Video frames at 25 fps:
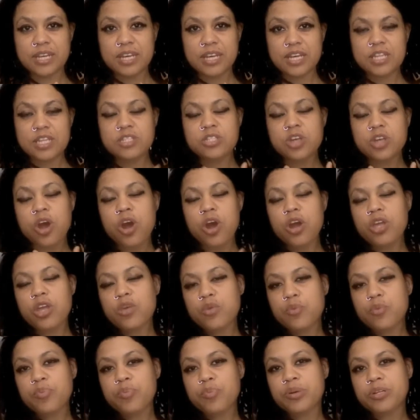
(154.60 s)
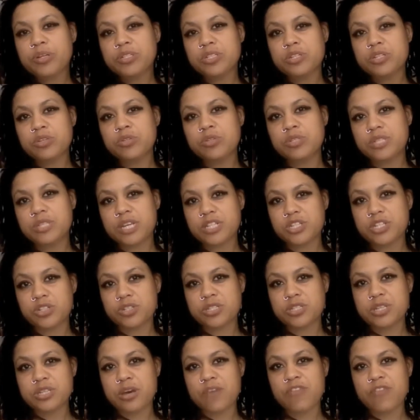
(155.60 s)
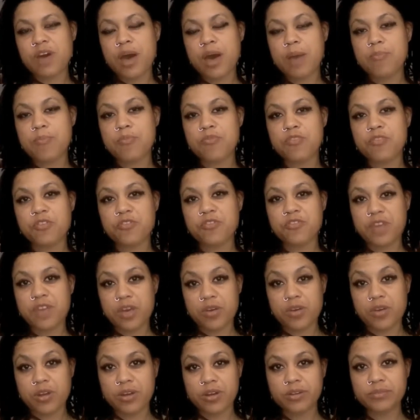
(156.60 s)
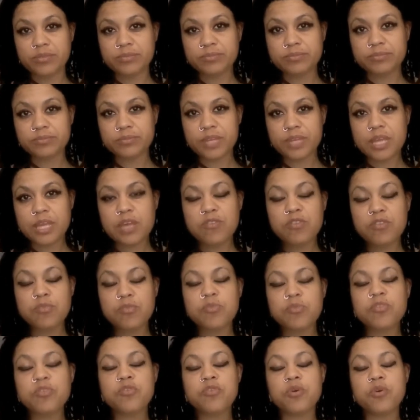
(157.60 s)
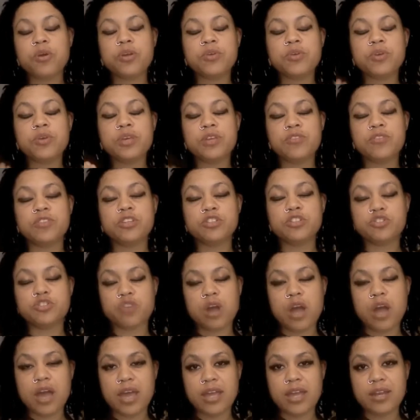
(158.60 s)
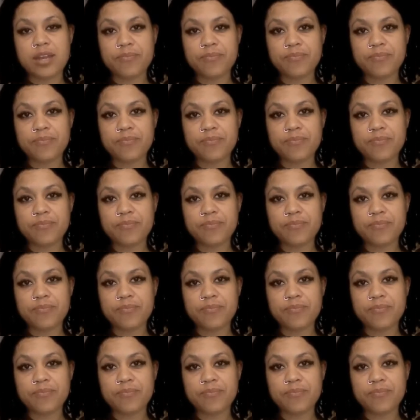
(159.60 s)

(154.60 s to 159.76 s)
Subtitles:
is, are you a person who sets yourself up for failure even before you even tried?